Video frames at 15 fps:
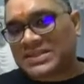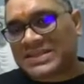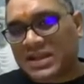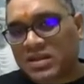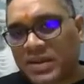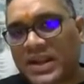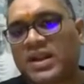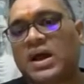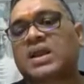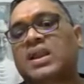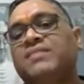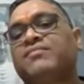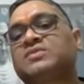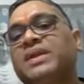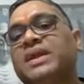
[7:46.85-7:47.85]
is inhibited,
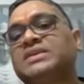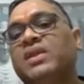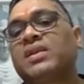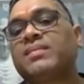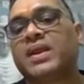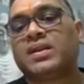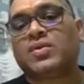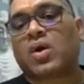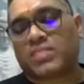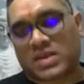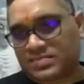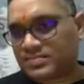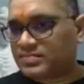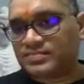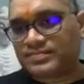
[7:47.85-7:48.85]
alkaline phosphatase will remain
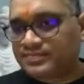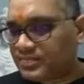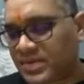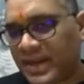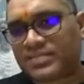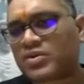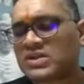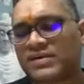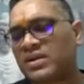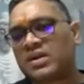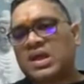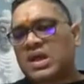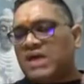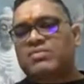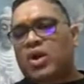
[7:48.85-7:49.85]
normal, right? Because
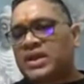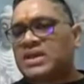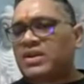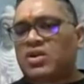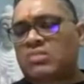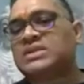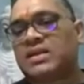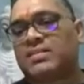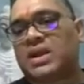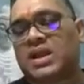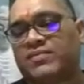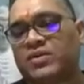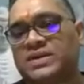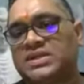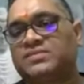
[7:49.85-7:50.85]
our body is having normal serum
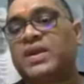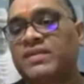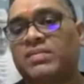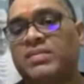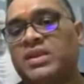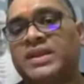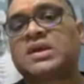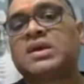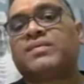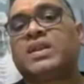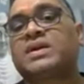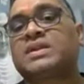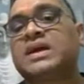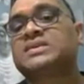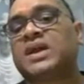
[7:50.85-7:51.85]
alkaline phosphatase. When it will increase,
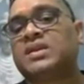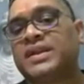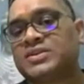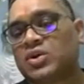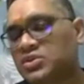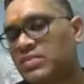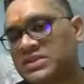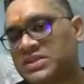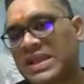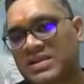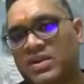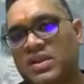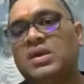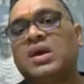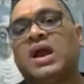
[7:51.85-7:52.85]
whenever there is an increased osteoblastic
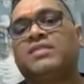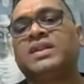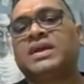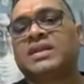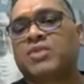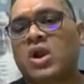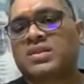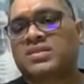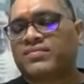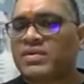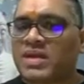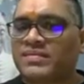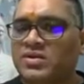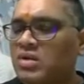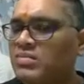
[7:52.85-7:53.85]
activity, and when they are blocked, we will
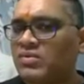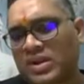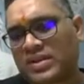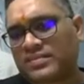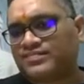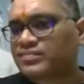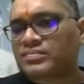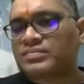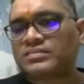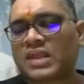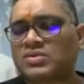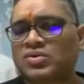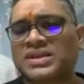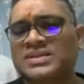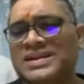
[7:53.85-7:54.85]
be having normal only.
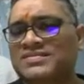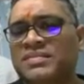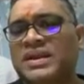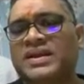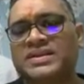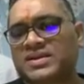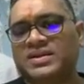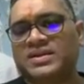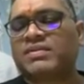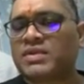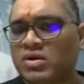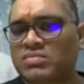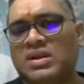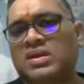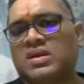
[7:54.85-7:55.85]
Don't think that it will be decreased, right? It will be
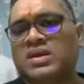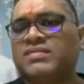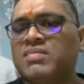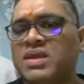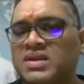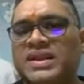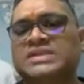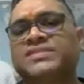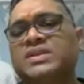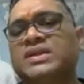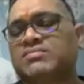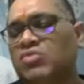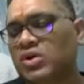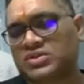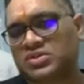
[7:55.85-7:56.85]
normal. It will be increased when there
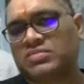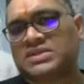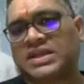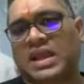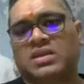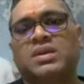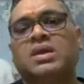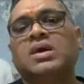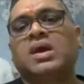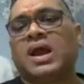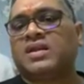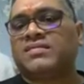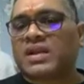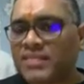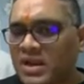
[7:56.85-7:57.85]
is a more osteoblastic activity,
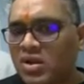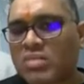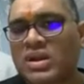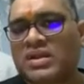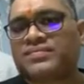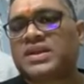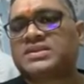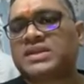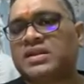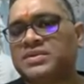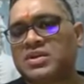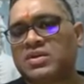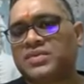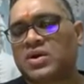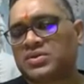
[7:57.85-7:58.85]
and it will remain normal if there is
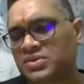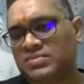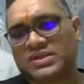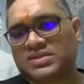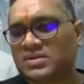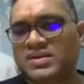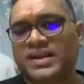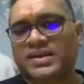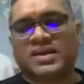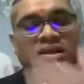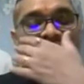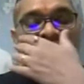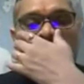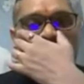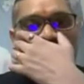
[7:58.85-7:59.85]
inhibition of the osteoblast, right?
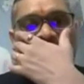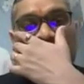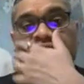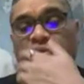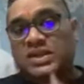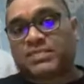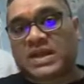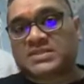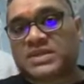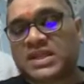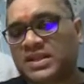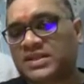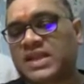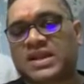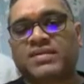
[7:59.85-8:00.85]
So now you understood that plasma
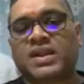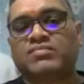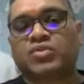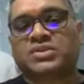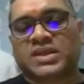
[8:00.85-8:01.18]
cell is activating both